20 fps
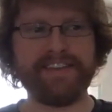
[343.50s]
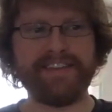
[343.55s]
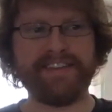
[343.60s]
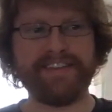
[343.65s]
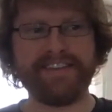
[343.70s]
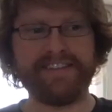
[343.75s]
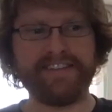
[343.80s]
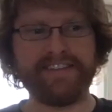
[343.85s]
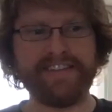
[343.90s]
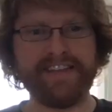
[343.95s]

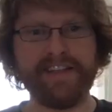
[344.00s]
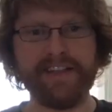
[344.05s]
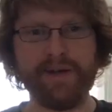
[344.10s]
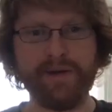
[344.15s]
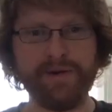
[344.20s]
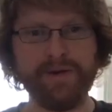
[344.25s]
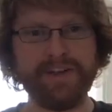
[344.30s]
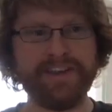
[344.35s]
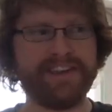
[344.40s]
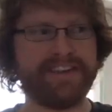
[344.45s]
Hello.
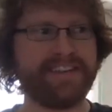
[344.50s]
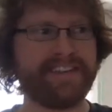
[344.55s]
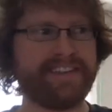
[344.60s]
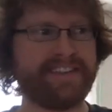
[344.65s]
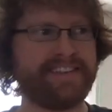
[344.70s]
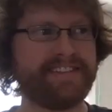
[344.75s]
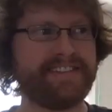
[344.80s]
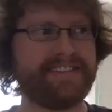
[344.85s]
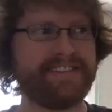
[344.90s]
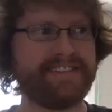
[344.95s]
Hello.
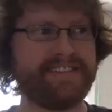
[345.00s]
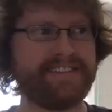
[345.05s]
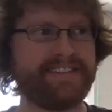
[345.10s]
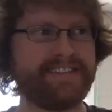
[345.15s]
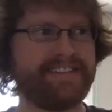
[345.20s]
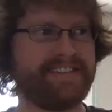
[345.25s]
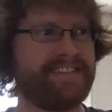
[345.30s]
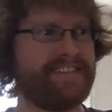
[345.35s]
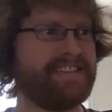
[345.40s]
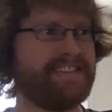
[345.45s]

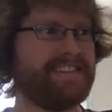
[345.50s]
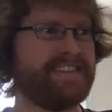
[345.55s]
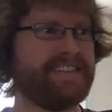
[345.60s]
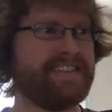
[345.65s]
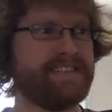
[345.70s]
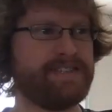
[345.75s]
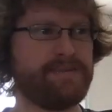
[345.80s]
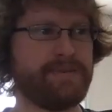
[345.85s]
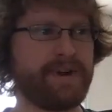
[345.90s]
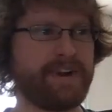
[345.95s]
Is it
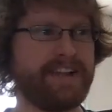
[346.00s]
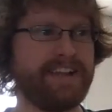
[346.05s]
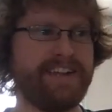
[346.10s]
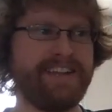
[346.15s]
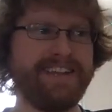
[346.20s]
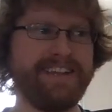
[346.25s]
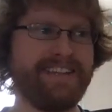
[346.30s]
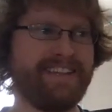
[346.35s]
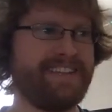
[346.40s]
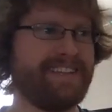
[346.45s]
working?
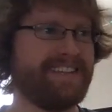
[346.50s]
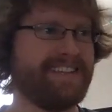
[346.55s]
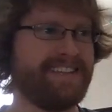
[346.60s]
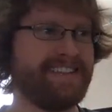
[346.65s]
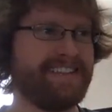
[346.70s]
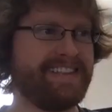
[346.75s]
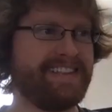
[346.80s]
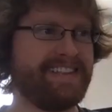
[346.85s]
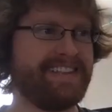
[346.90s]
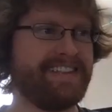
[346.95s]

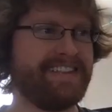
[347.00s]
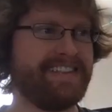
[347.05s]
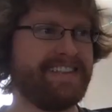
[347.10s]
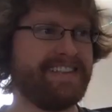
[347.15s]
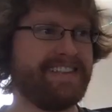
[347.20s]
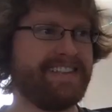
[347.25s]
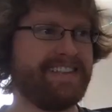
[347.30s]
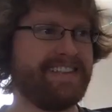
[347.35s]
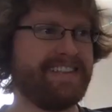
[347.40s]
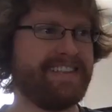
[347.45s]

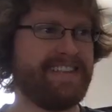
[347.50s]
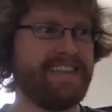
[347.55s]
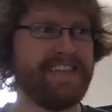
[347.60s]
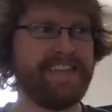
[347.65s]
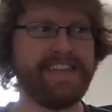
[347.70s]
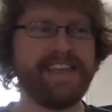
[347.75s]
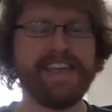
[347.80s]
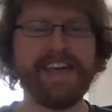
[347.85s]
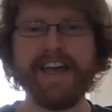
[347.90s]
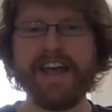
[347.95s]

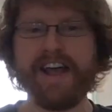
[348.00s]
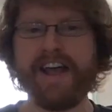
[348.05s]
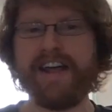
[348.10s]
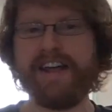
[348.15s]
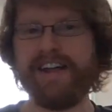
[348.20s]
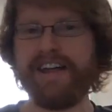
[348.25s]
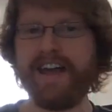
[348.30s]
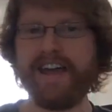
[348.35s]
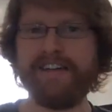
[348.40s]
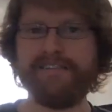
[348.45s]
All right,
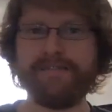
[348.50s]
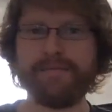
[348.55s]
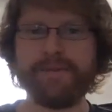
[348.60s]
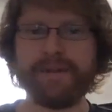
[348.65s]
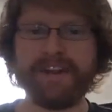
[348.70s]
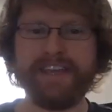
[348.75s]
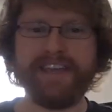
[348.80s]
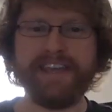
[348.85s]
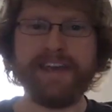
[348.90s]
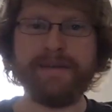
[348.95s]
hi everybody.
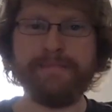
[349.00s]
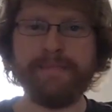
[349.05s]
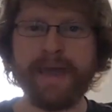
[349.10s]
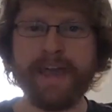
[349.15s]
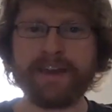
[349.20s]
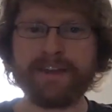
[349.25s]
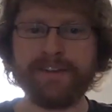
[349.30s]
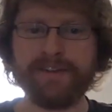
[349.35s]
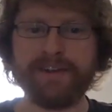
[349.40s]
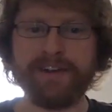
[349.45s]
I'm Matt
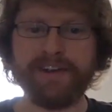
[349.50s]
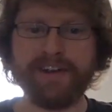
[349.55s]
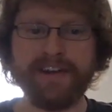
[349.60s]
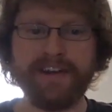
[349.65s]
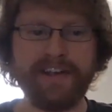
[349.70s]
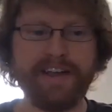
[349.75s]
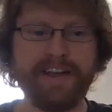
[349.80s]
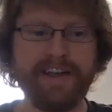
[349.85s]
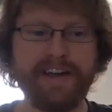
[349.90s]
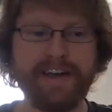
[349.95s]
Kruger.
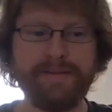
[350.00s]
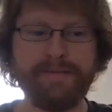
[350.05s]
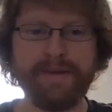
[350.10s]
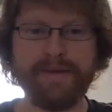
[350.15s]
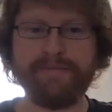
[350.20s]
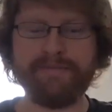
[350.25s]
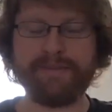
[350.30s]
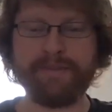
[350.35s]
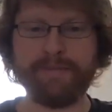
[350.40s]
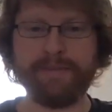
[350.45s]
I'm
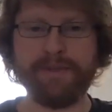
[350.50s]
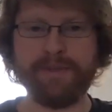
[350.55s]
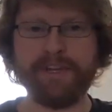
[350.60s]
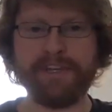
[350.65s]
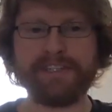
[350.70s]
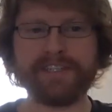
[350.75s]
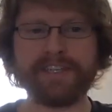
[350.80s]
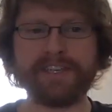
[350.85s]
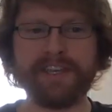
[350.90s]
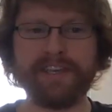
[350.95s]
from
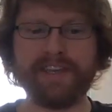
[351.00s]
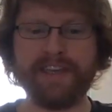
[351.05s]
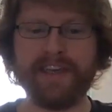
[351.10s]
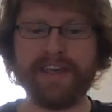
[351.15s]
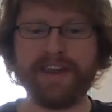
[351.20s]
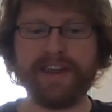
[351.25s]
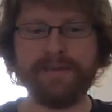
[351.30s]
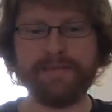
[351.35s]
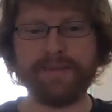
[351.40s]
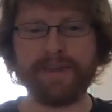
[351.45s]
UDisc, and
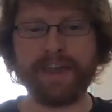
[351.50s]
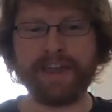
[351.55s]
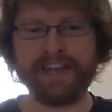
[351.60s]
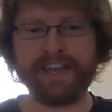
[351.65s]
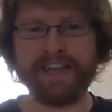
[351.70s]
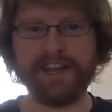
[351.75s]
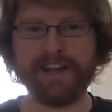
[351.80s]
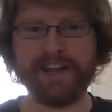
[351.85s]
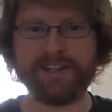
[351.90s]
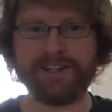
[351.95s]
I'm kind of
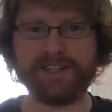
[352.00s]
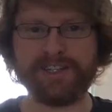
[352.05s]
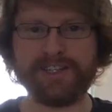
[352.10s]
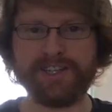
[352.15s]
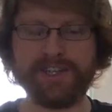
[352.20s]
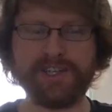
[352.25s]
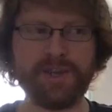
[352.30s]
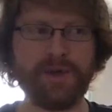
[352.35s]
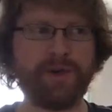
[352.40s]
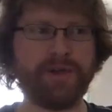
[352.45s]
here just to
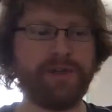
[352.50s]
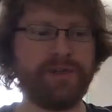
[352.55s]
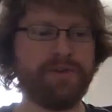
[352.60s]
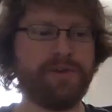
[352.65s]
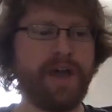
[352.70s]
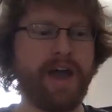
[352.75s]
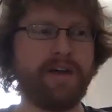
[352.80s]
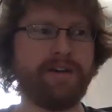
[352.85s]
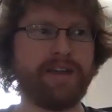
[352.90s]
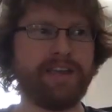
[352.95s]
show you
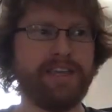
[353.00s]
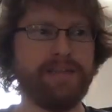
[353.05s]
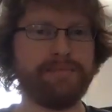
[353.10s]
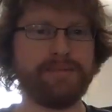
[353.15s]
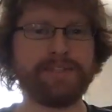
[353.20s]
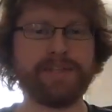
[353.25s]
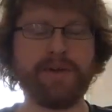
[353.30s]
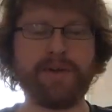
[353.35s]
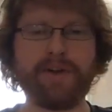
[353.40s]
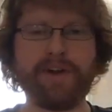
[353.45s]
how to keep
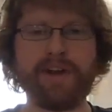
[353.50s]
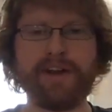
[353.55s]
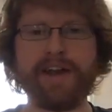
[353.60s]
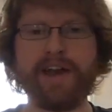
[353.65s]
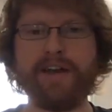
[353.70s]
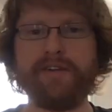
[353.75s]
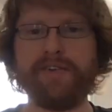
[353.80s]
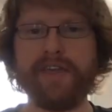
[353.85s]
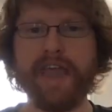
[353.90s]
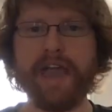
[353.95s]
score and how
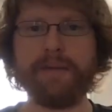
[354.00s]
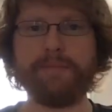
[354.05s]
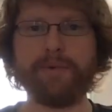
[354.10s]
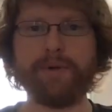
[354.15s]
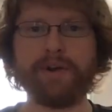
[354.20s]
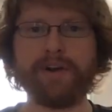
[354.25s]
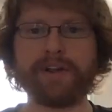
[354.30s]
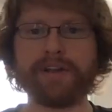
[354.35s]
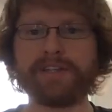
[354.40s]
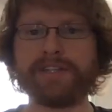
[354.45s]
the app
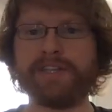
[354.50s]
works.